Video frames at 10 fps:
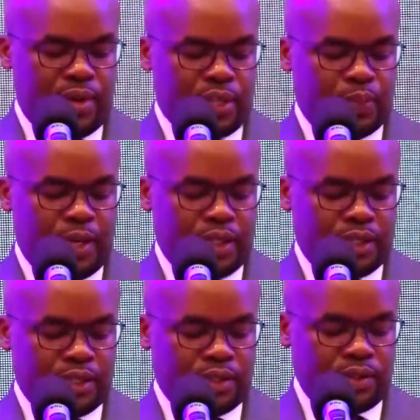We
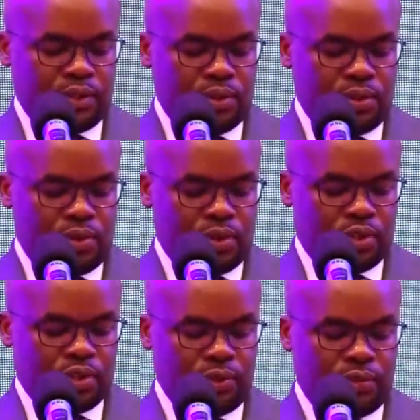expect to
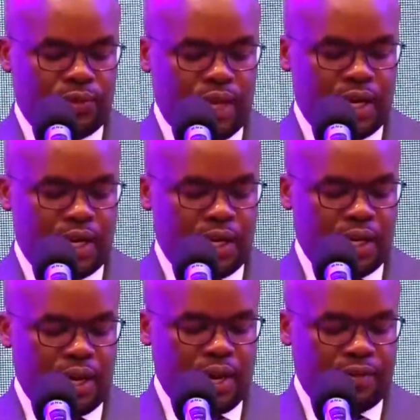also
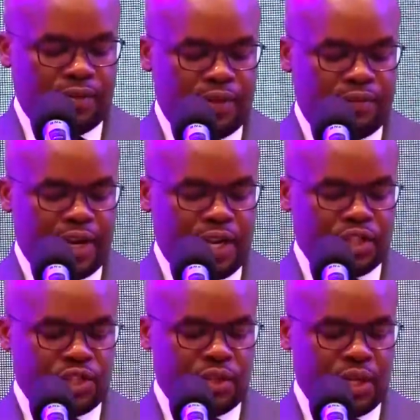finally have the
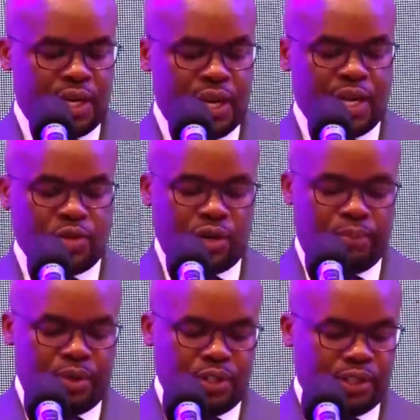financial and annual
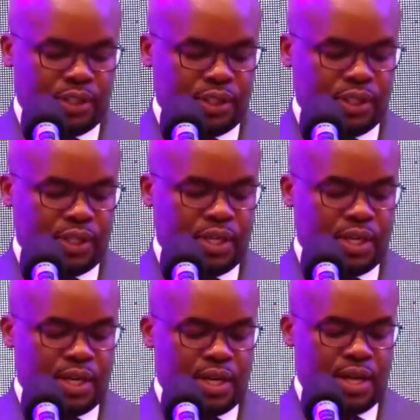reports
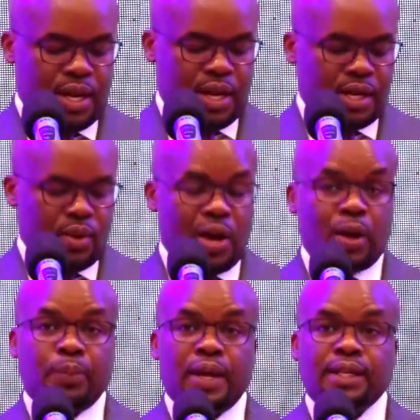and the
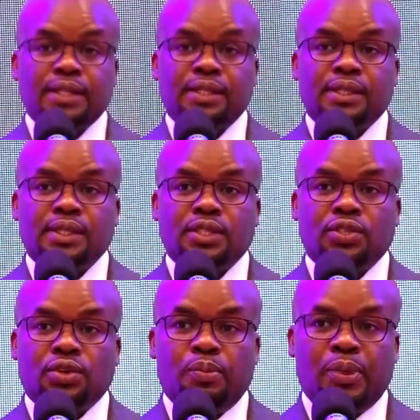work plans
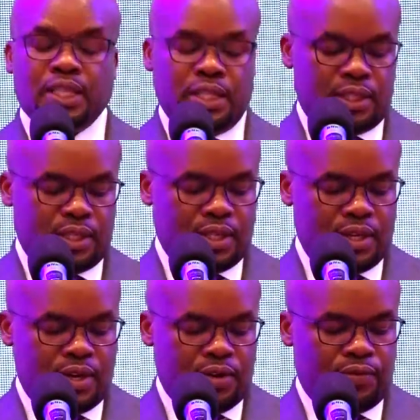stroke budget
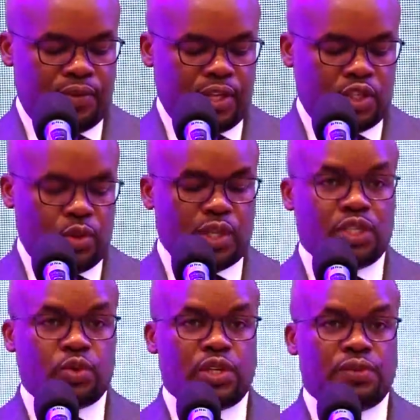for the
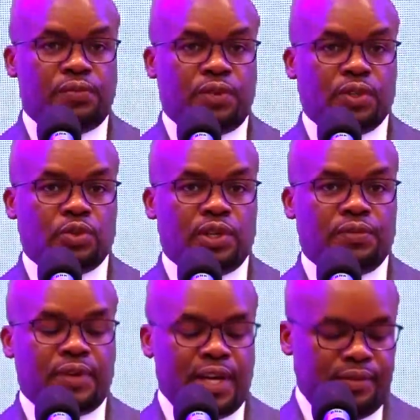
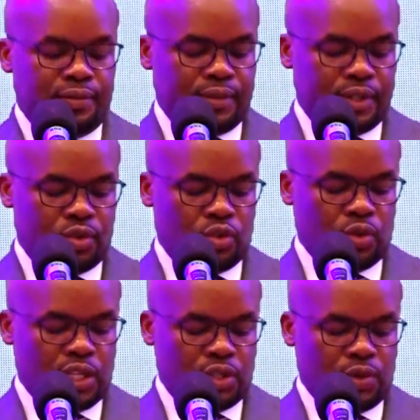2024-25 to
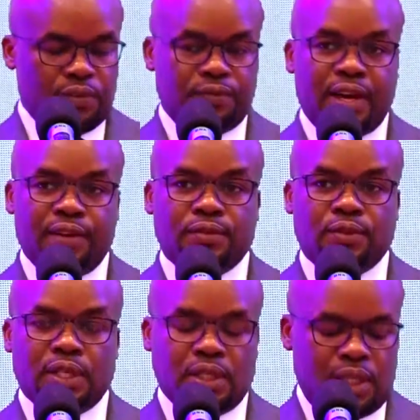
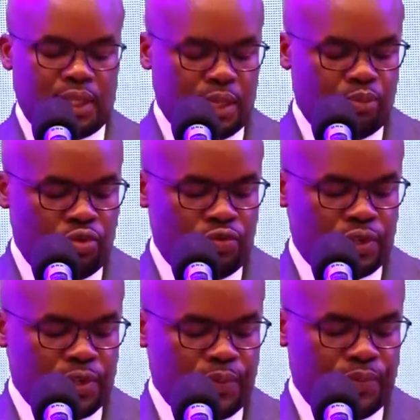2025-26
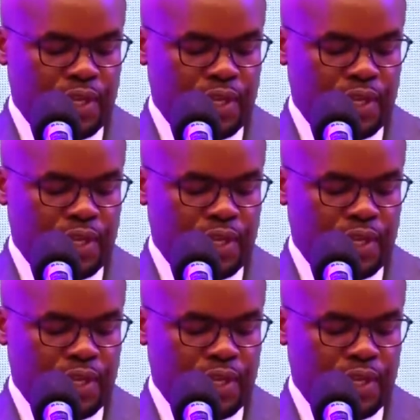approved.